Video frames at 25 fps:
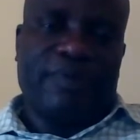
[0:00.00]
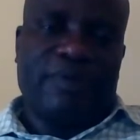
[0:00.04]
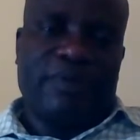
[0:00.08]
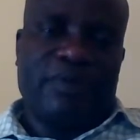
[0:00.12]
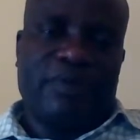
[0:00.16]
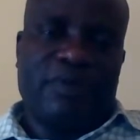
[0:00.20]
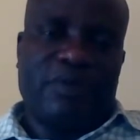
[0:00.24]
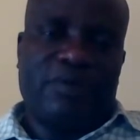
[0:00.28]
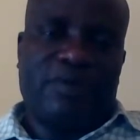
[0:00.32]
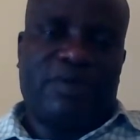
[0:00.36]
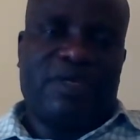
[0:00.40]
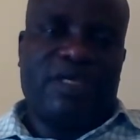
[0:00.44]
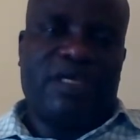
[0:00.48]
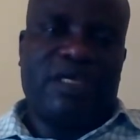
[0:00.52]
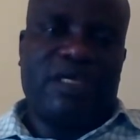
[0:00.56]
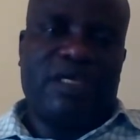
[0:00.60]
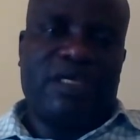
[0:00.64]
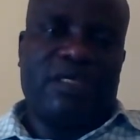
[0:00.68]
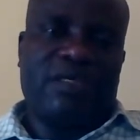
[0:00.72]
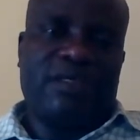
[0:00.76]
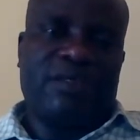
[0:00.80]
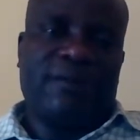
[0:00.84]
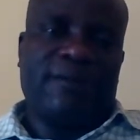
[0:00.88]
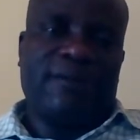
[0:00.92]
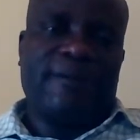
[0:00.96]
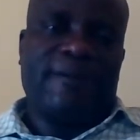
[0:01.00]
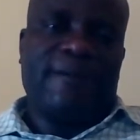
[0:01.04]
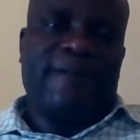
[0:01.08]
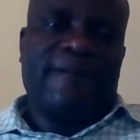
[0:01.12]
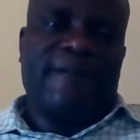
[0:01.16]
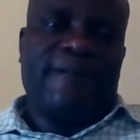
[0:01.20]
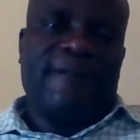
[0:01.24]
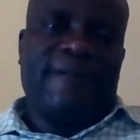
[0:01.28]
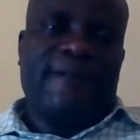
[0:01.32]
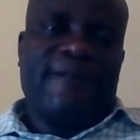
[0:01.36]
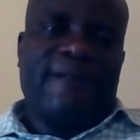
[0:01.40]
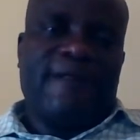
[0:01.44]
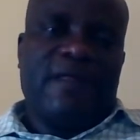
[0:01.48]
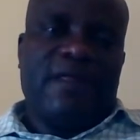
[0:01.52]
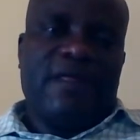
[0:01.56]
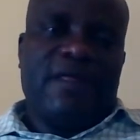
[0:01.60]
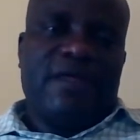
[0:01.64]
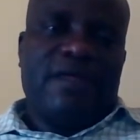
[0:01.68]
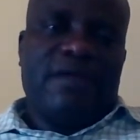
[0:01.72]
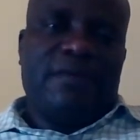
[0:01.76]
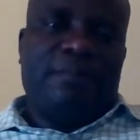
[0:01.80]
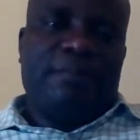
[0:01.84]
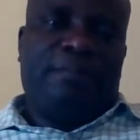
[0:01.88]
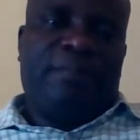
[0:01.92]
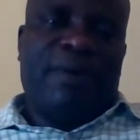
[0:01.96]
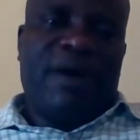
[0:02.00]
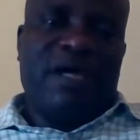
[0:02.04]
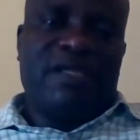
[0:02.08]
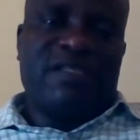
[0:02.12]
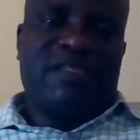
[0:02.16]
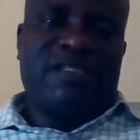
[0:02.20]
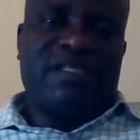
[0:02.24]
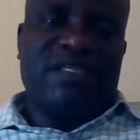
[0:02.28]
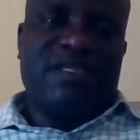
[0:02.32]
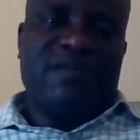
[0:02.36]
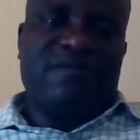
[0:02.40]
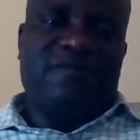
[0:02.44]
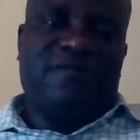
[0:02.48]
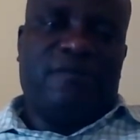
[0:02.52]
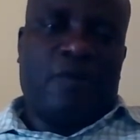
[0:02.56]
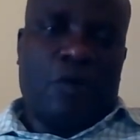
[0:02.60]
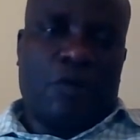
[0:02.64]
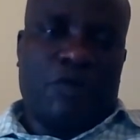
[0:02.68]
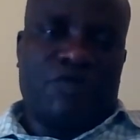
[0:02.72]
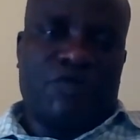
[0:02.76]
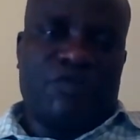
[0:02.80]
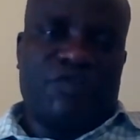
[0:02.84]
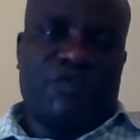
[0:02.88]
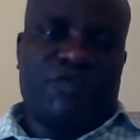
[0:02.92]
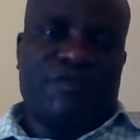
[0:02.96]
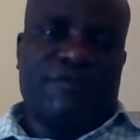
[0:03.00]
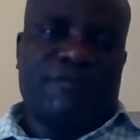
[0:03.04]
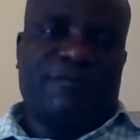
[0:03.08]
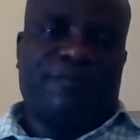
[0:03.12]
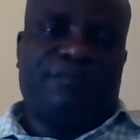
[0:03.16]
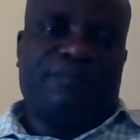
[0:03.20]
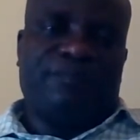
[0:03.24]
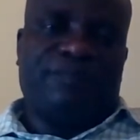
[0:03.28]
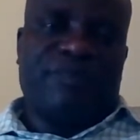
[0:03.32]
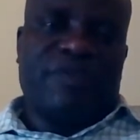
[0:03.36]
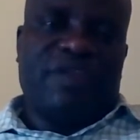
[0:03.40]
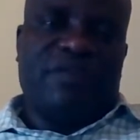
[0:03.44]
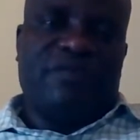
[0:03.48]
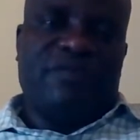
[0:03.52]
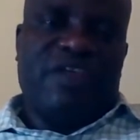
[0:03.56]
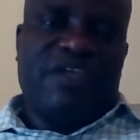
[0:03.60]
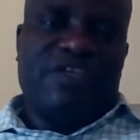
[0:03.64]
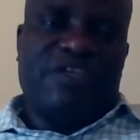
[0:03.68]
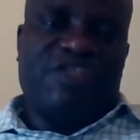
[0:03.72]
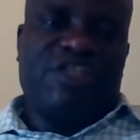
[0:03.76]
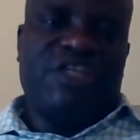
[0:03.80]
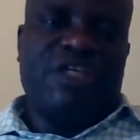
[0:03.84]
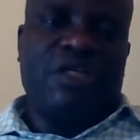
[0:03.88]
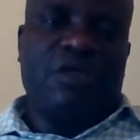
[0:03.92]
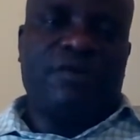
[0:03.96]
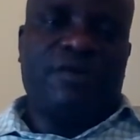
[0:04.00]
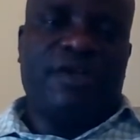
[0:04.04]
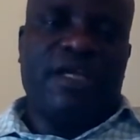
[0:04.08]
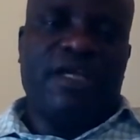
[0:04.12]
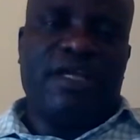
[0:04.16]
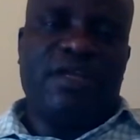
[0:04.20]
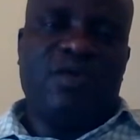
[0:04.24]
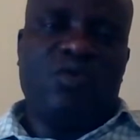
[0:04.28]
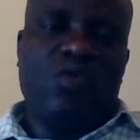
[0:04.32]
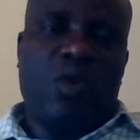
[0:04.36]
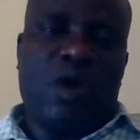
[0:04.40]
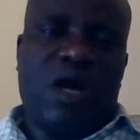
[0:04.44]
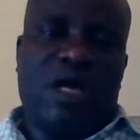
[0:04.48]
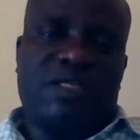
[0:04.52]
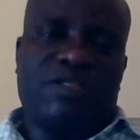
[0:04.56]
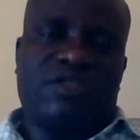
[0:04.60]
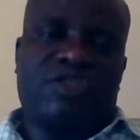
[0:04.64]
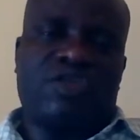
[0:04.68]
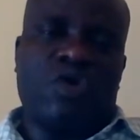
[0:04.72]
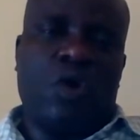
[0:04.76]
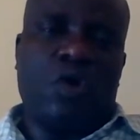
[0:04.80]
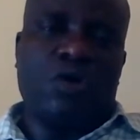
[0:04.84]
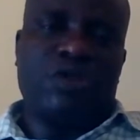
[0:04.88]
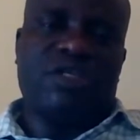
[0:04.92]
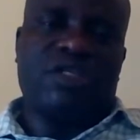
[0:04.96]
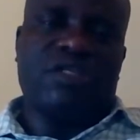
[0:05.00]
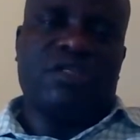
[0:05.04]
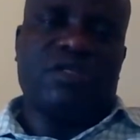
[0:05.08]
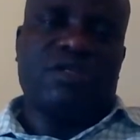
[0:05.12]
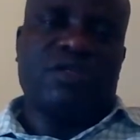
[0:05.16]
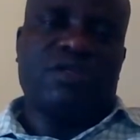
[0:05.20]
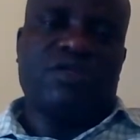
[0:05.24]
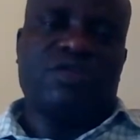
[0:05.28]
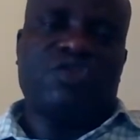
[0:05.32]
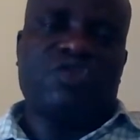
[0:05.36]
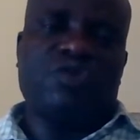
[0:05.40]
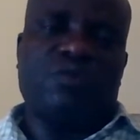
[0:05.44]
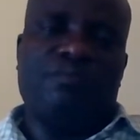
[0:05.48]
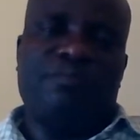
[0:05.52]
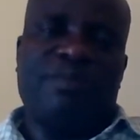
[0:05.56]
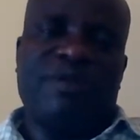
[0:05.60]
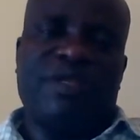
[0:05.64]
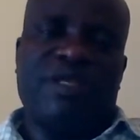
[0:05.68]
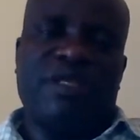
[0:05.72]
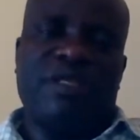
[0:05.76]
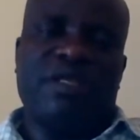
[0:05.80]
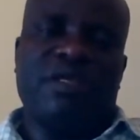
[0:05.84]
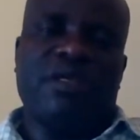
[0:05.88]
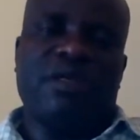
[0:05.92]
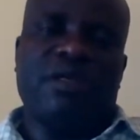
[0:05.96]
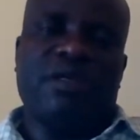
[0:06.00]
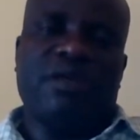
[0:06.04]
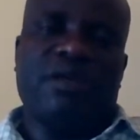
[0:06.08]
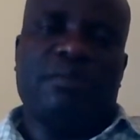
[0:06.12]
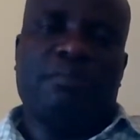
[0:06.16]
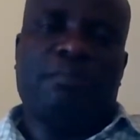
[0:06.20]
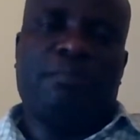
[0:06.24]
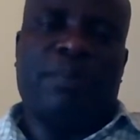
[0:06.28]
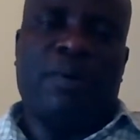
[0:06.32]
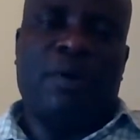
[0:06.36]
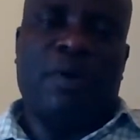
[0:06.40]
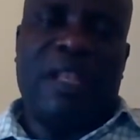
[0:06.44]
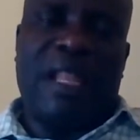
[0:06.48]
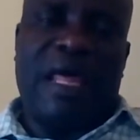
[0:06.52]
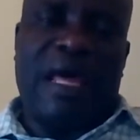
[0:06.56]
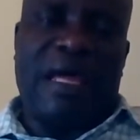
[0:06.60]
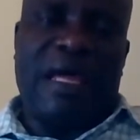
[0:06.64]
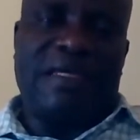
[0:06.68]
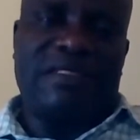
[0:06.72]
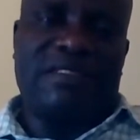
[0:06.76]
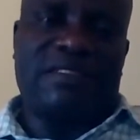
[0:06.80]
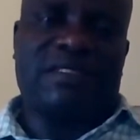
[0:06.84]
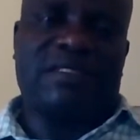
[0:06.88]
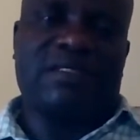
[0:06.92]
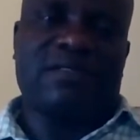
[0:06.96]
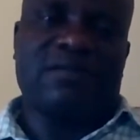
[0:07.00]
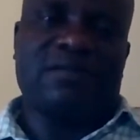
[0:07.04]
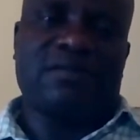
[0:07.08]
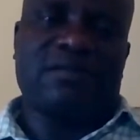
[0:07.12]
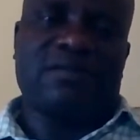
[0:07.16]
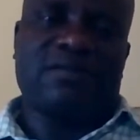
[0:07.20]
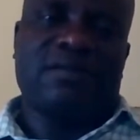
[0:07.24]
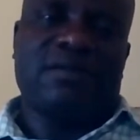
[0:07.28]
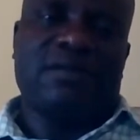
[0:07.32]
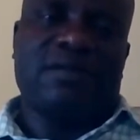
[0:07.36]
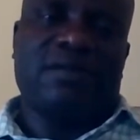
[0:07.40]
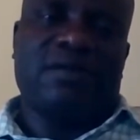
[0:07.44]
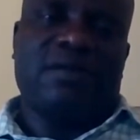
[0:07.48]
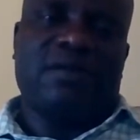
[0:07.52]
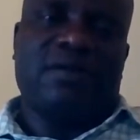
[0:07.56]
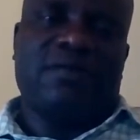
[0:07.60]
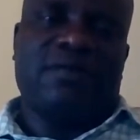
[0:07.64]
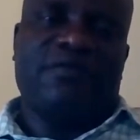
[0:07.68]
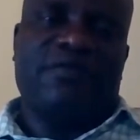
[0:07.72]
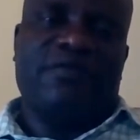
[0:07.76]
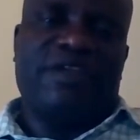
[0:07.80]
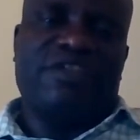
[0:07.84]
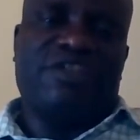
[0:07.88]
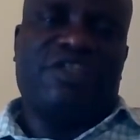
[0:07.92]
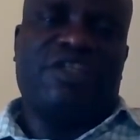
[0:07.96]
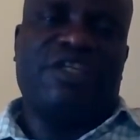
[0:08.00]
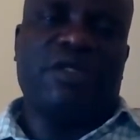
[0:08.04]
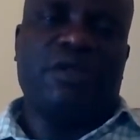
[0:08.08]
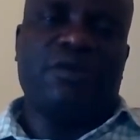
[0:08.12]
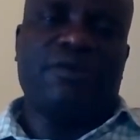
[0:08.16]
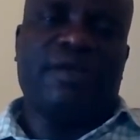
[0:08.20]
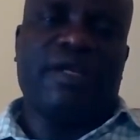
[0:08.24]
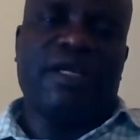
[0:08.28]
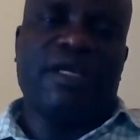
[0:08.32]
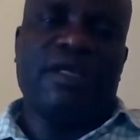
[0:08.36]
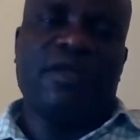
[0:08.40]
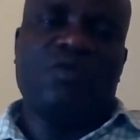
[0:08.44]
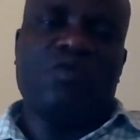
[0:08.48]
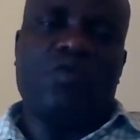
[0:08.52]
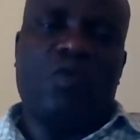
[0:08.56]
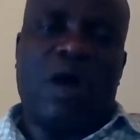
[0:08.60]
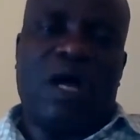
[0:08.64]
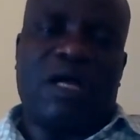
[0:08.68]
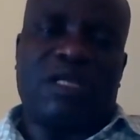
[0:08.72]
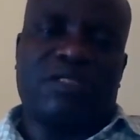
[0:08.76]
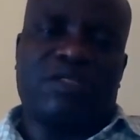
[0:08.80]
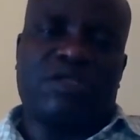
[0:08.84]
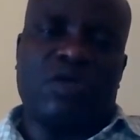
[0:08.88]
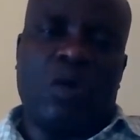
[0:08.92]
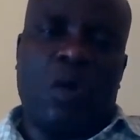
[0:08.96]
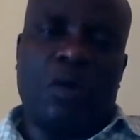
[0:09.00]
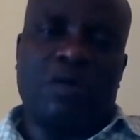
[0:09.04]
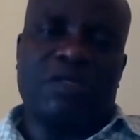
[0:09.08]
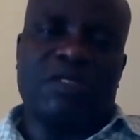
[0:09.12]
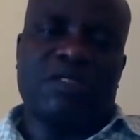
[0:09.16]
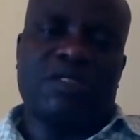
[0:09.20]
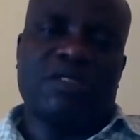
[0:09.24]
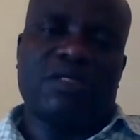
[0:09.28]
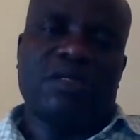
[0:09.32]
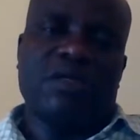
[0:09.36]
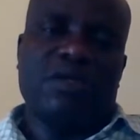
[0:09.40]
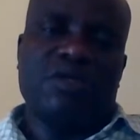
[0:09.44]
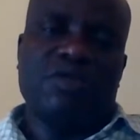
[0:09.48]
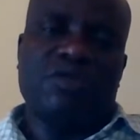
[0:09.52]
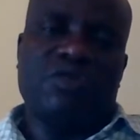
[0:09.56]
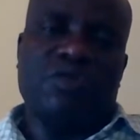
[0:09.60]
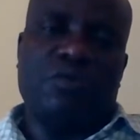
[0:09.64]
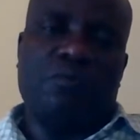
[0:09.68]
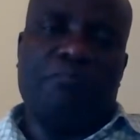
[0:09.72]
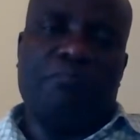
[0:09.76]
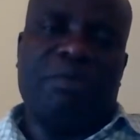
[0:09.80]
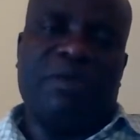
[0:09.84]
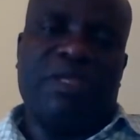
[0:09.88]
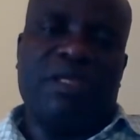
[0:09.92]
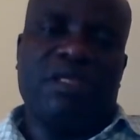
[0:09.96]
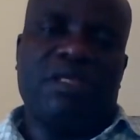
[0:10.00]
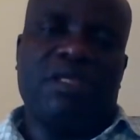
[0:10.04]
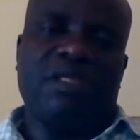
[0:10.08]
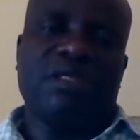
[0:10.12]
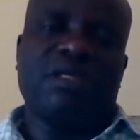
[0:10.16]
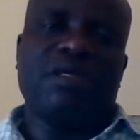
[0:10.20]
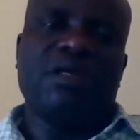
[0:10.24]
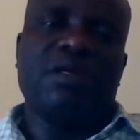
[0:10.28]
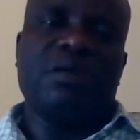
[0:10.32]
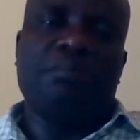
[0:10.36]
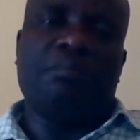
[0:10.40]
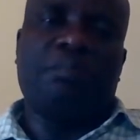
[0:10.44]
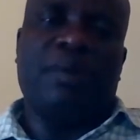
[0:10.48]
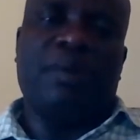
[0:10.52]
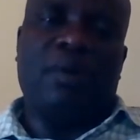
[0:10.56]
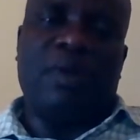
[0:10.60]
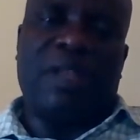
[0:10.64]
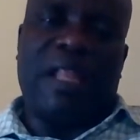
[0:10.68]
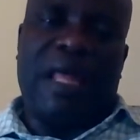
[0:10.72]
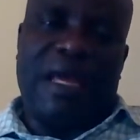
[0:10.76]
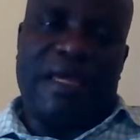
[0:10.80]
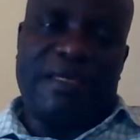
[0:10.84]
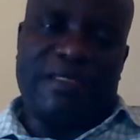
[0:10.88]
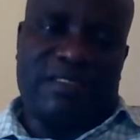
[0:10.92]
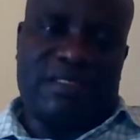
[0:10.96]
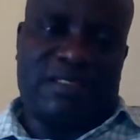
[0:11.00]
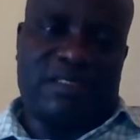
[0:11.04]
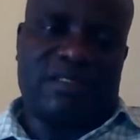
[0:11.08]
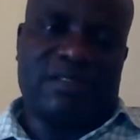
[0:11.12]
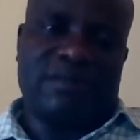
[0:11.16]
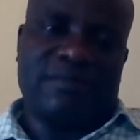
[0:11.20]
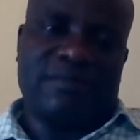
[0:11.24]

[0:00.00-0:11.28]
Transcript: Okay. Passive voice. The children were taught to be polite. The children were taught to be polite.